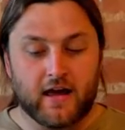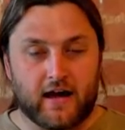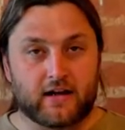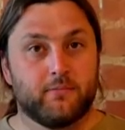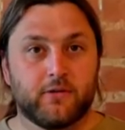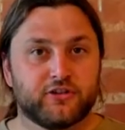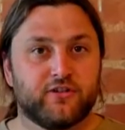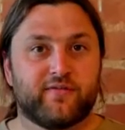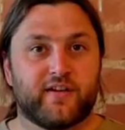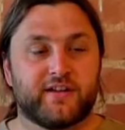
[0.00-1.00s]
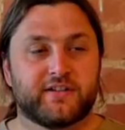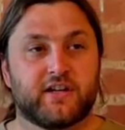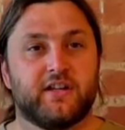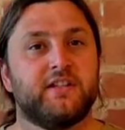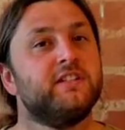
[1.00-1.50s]
And I must confess,
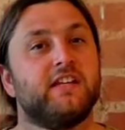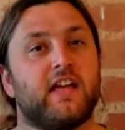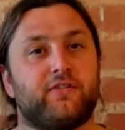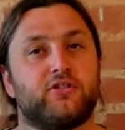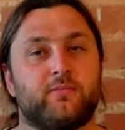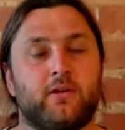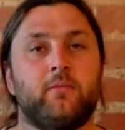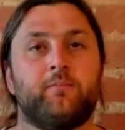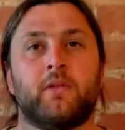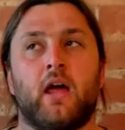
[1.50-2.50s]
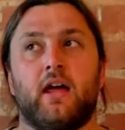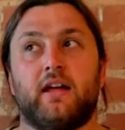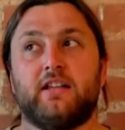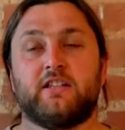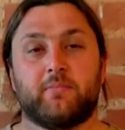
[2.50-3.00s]
since he gave it to me,
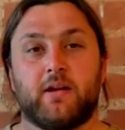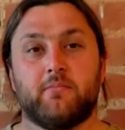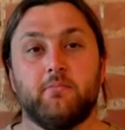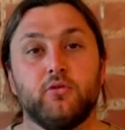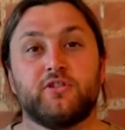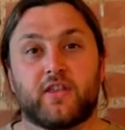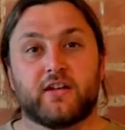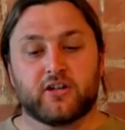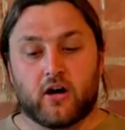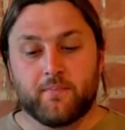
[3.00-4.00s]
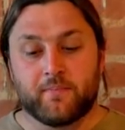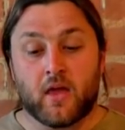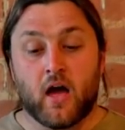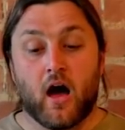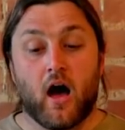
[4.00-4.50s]
it spent most of that time
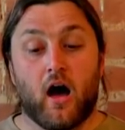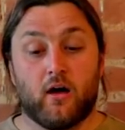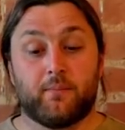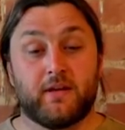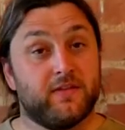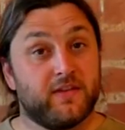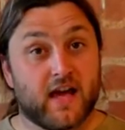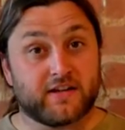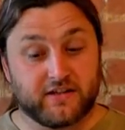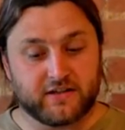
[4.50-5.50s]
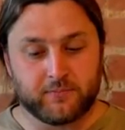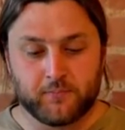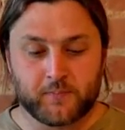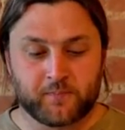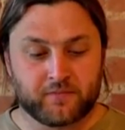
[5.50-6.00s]
up in the attic,
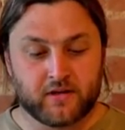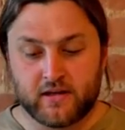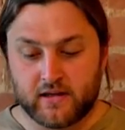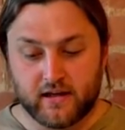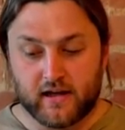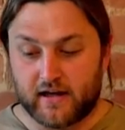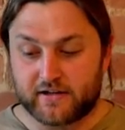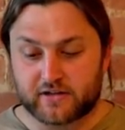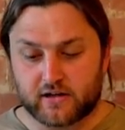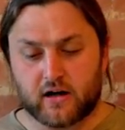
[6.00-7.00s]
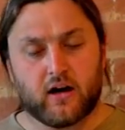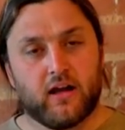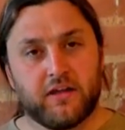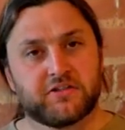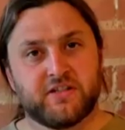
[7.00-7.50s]
and uh,
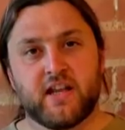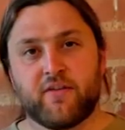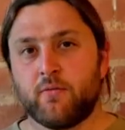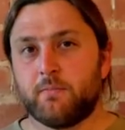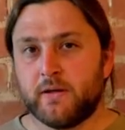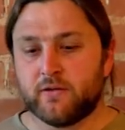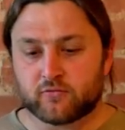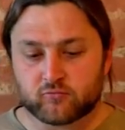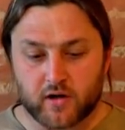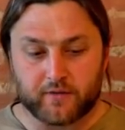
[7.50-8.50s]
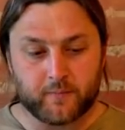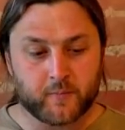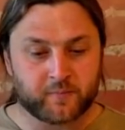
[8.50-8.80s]
it's never been run.